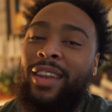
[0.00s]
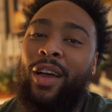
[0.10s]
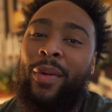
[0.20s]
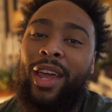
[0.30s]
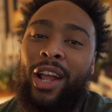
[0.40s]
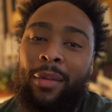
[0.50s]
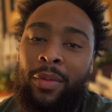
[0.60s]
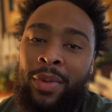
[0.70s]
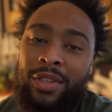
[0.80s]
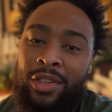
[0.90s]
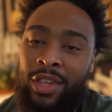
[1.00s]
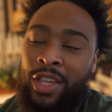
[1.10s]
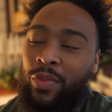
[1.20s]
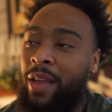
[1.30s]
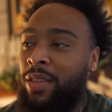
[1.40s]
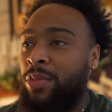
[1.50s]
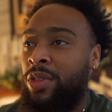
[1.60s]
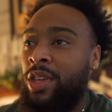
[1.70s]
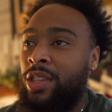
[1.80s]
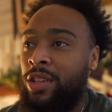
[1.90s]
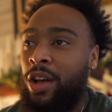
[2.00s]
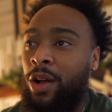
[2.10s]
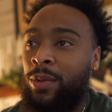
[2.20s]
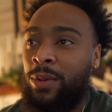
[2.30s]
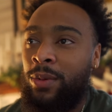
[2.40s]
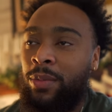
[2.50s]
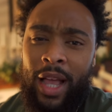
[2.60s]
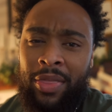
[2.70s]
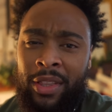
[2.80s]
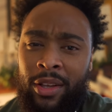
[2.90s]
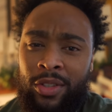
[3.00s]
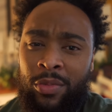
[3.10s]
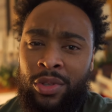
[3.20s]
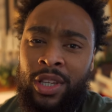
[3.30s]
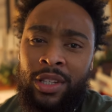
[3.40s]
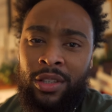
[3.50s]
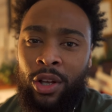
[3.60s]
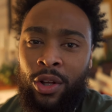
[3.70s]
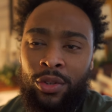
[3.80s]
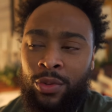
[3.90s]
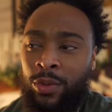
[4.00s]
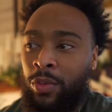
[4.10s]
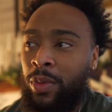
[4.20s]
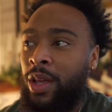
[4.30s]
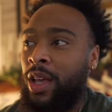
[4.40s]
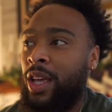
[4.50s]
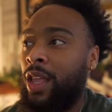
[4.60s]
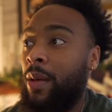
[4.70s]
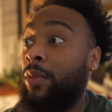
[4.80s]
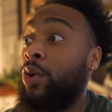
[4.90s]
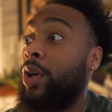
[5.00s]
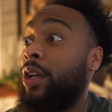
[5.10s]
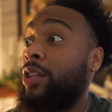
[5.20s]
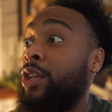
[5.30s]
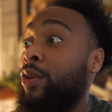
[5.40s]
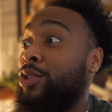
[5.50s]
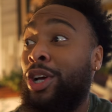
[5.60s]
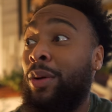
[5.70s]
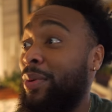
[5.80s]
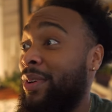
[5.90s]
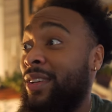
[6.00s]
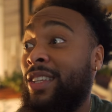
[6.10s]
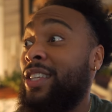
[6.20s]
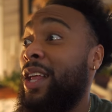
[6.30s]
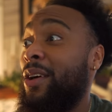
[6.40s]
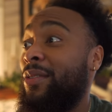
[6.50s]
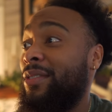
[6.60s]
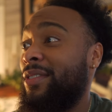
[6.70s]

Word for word: Now we gotta grab a bunch of sheets. We have some sheets in our room. I think there's some sheets in the girls' room. Now, Luca, don't jump. Sit down.